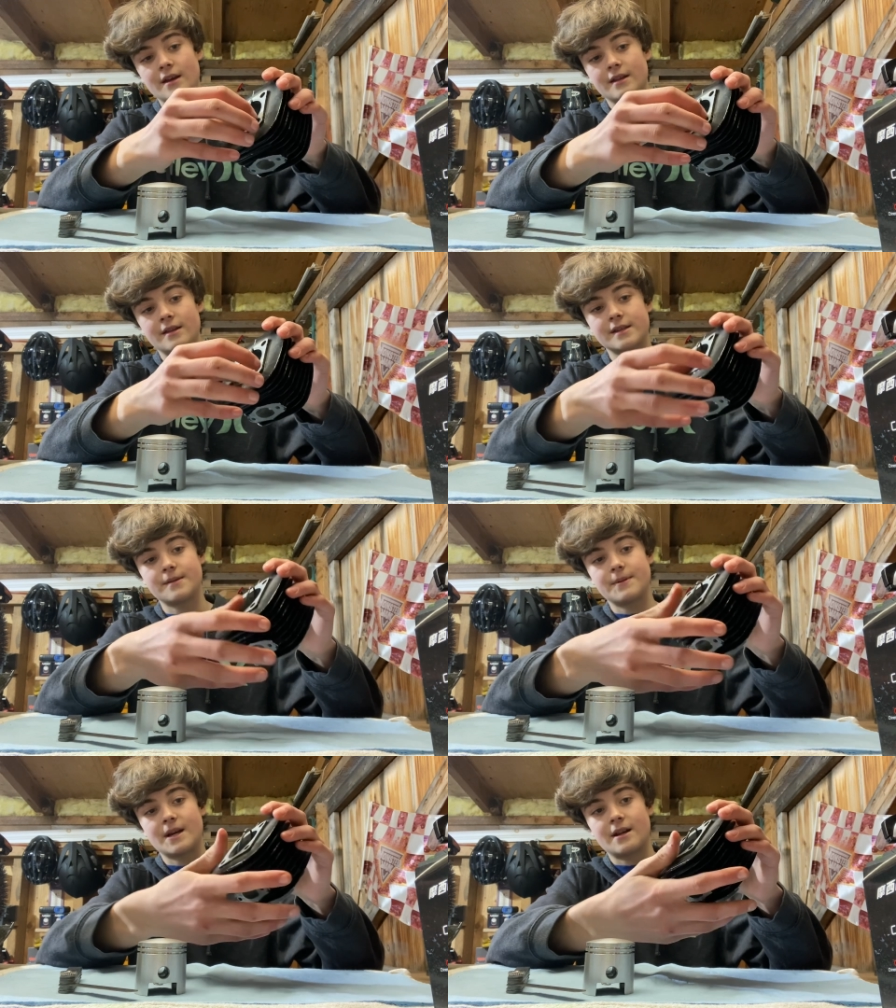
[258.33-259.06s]
This is
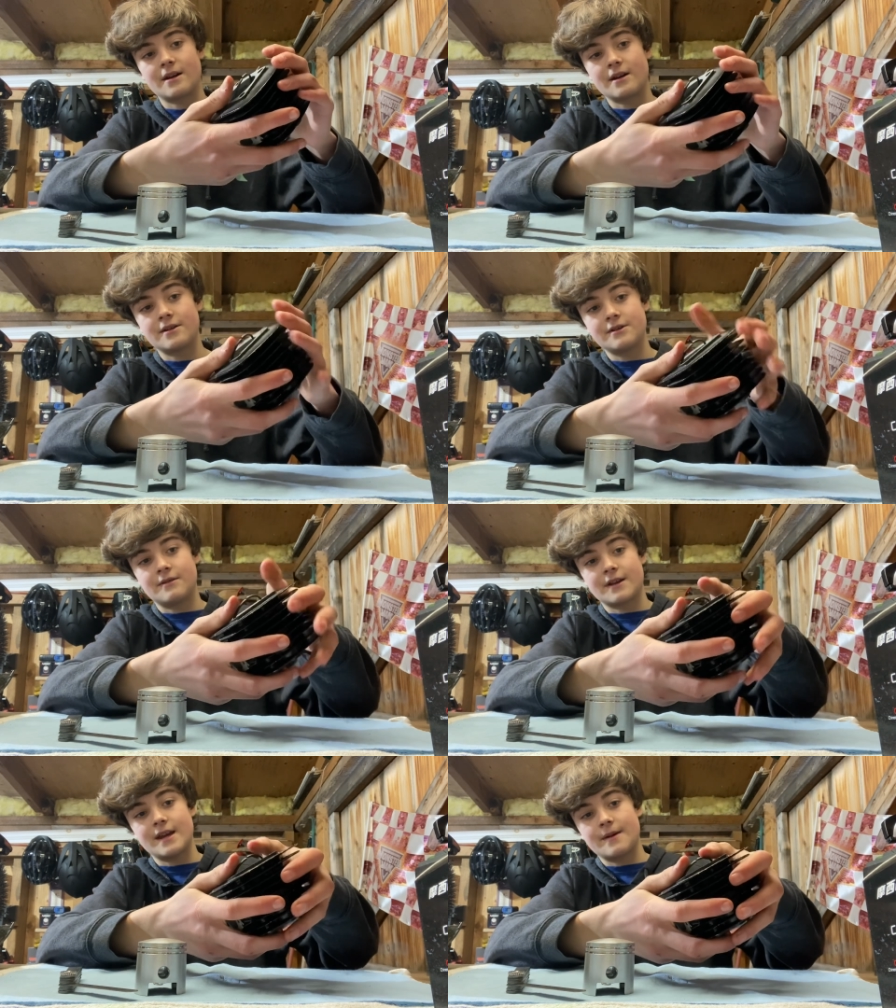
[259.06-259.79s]
going to be kind of hard to do
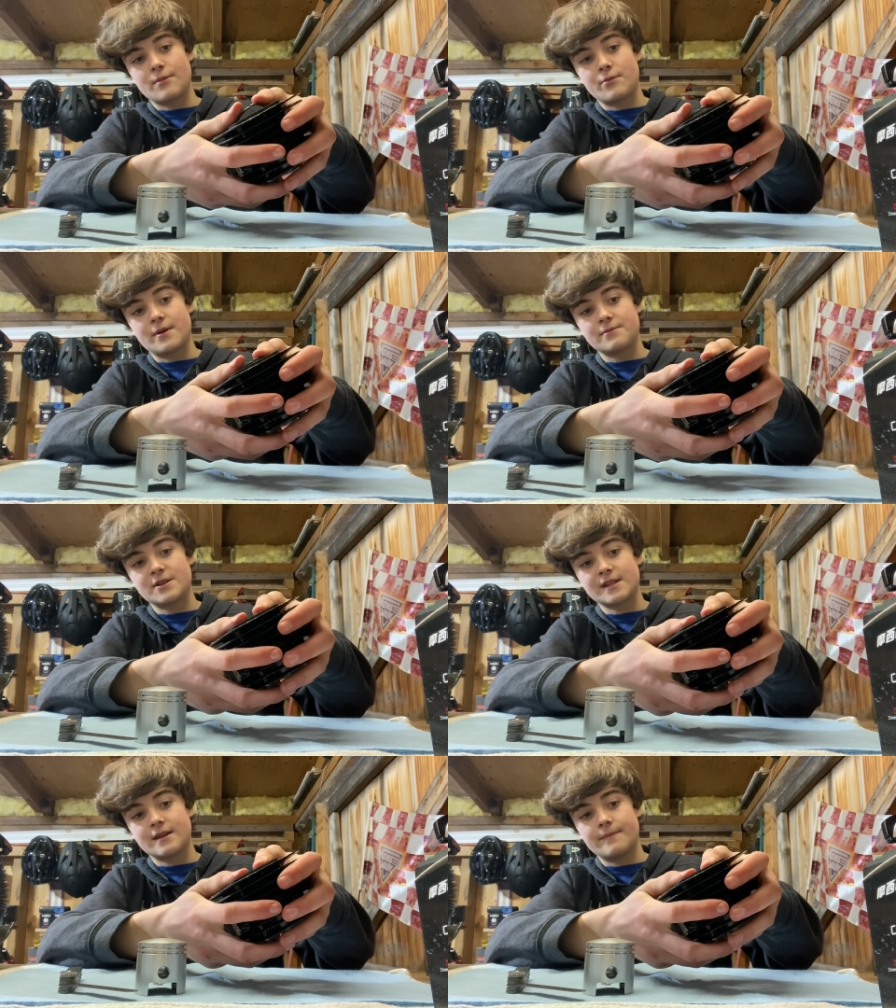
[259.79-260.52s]
on camera, but I'm
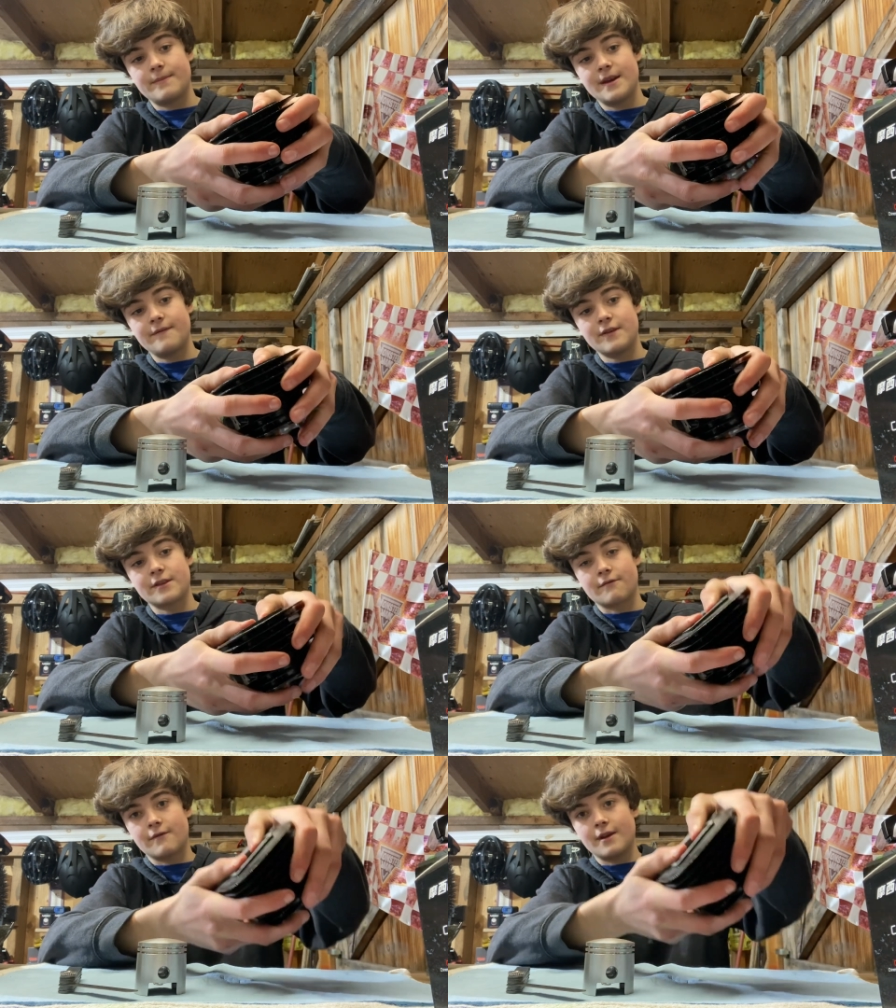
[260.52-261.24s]
just going to pivot
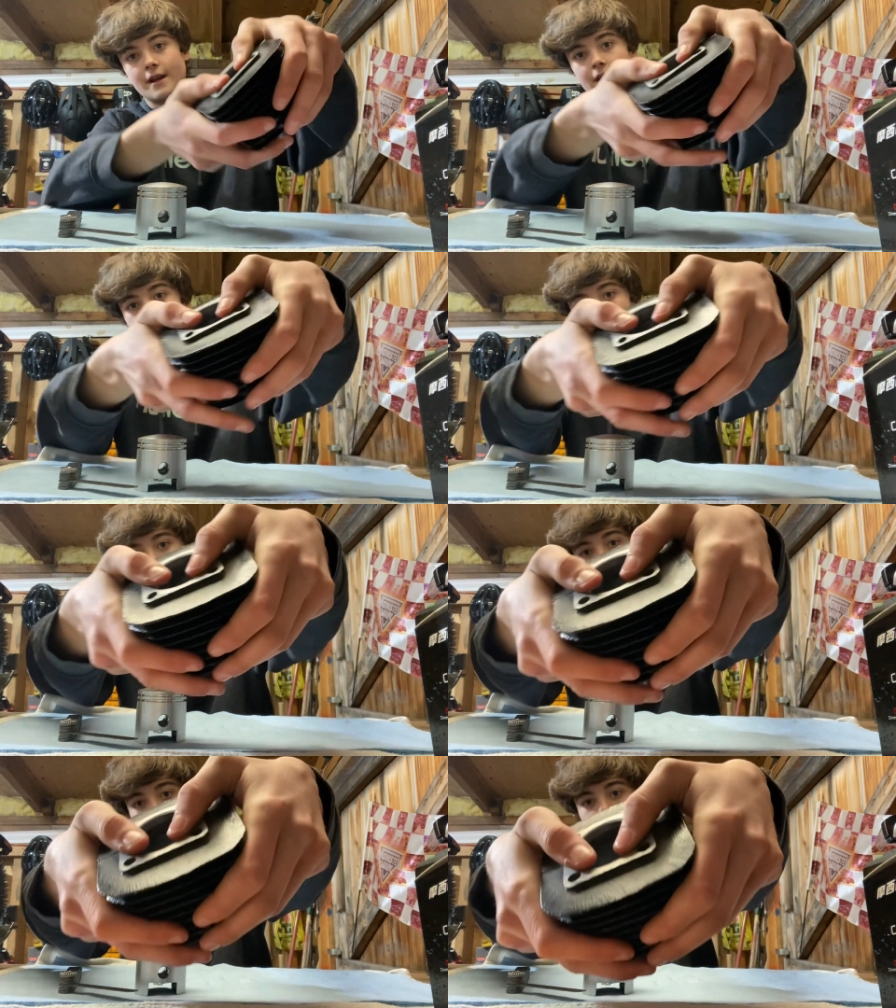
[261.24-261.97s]
the ring
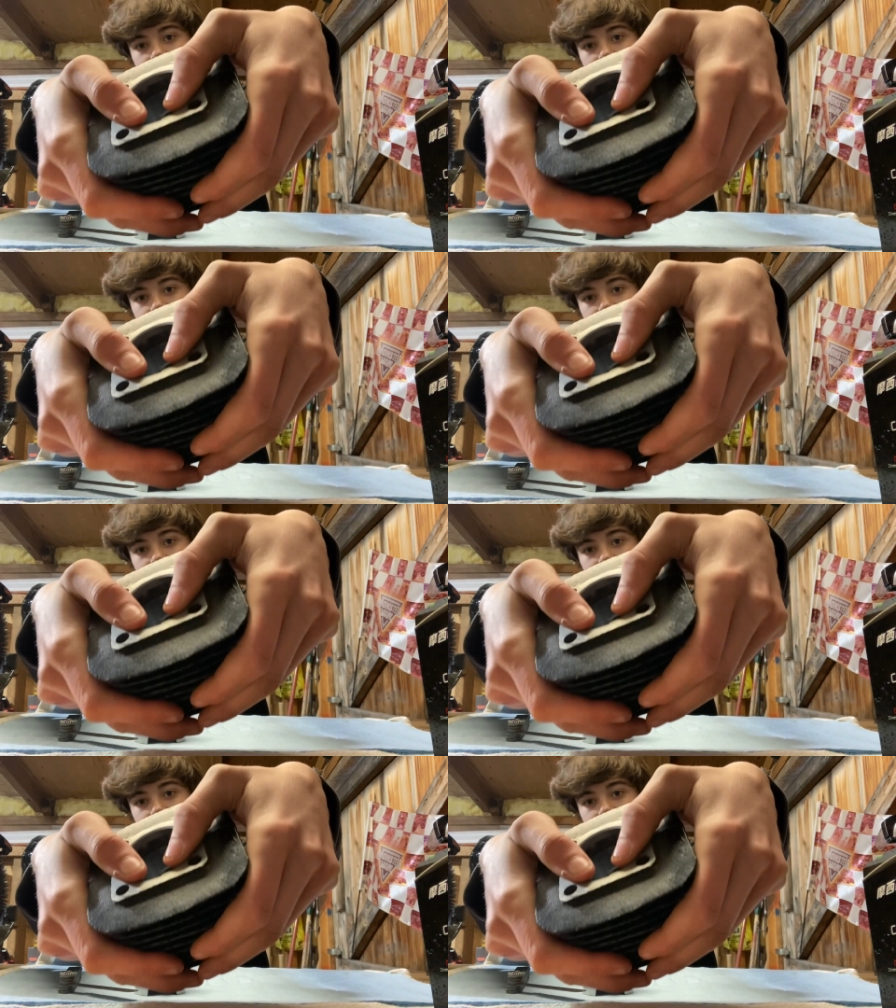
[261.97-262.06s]
with my